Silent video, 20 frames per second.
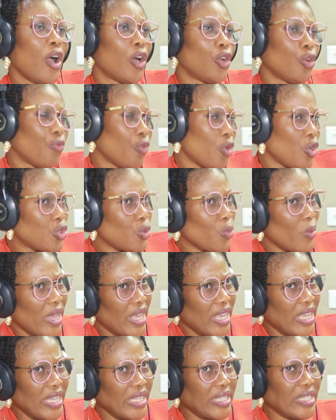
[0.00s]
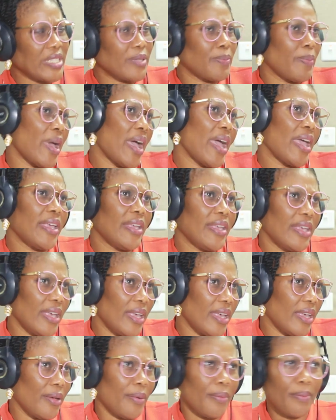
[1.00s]
and of course you were hit by
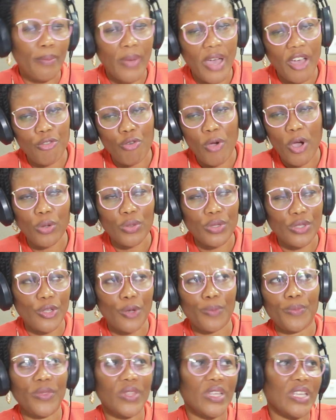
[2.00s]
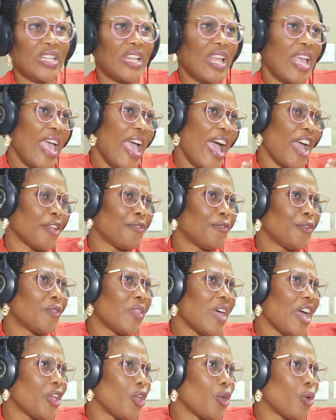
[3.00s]
a marrow or something, and you
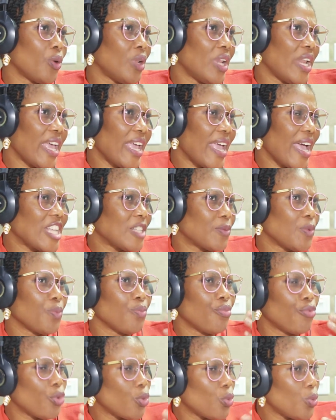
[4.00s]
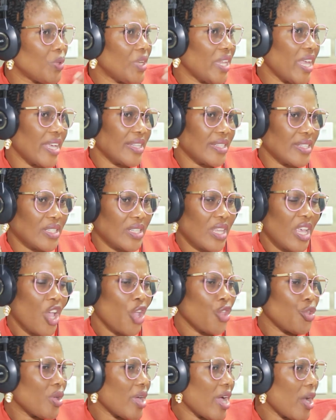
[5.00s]
feel that your leg has been broken, yes,
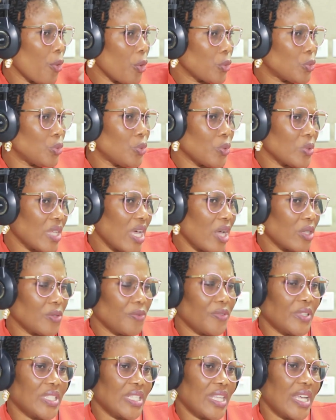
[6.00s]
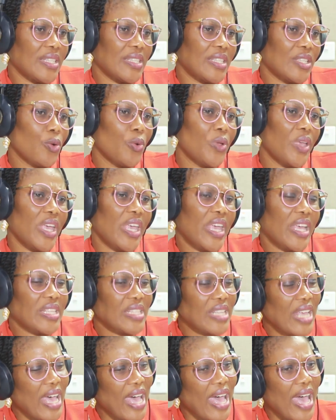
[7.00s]
You can go to those outfits and say, okay,
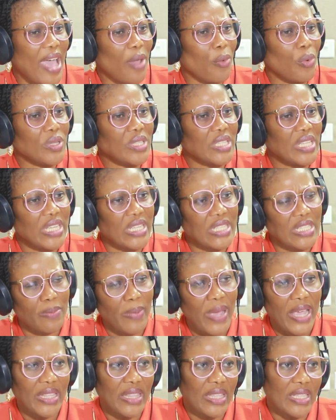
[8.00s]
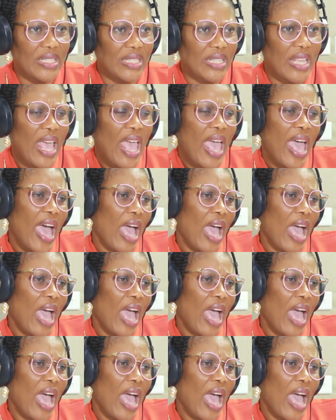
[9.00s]
yes, I was hit by this.